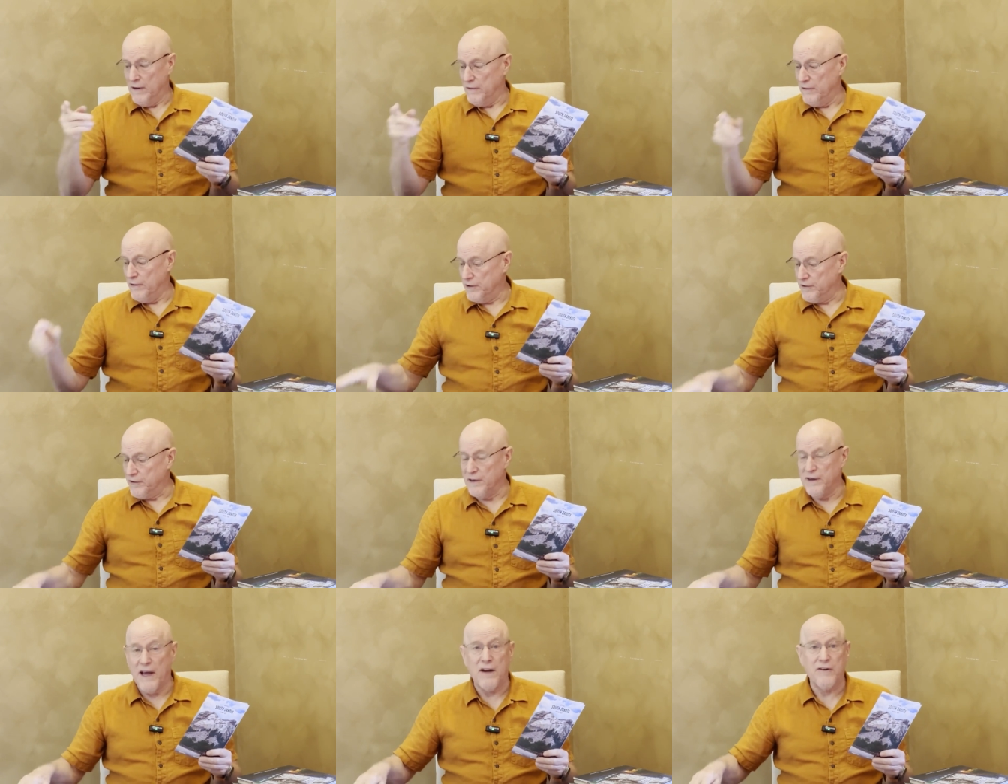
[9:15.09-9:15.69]

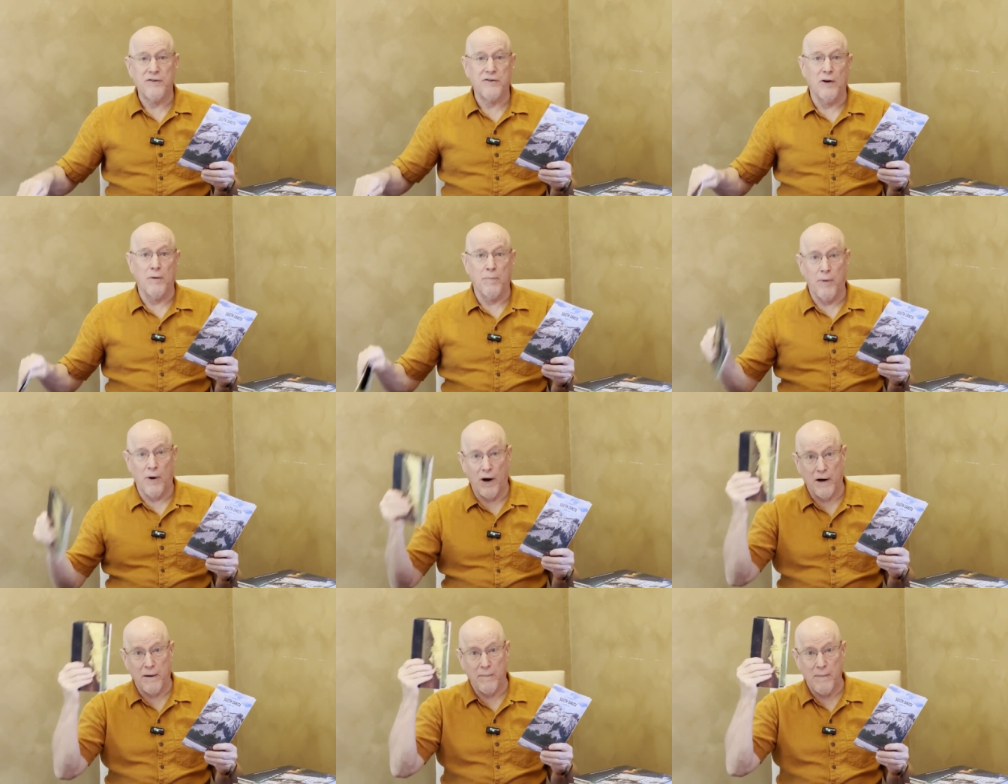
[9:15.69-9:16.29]
There's a national
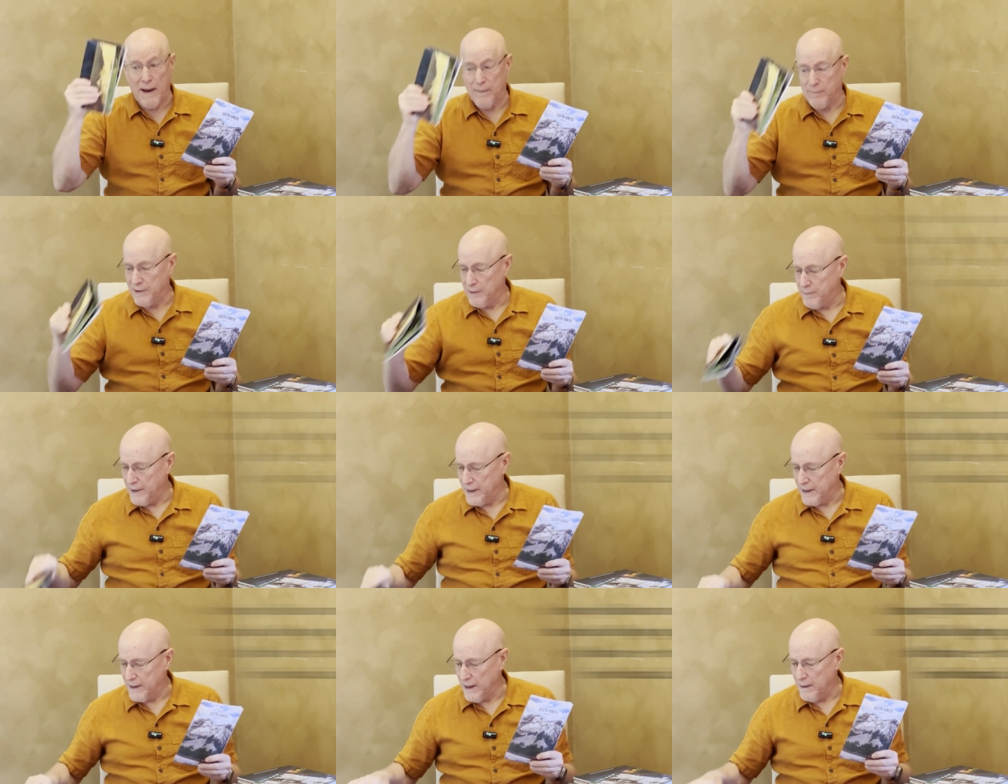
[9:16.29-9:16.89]
park map to
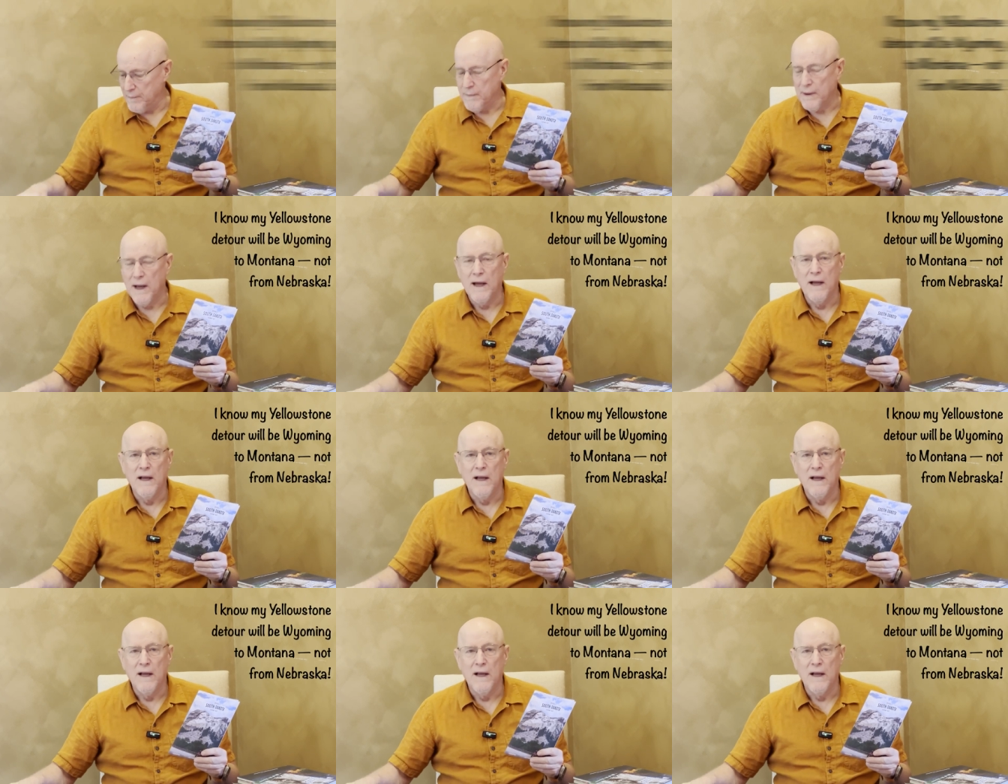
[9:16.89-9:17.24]
pick up.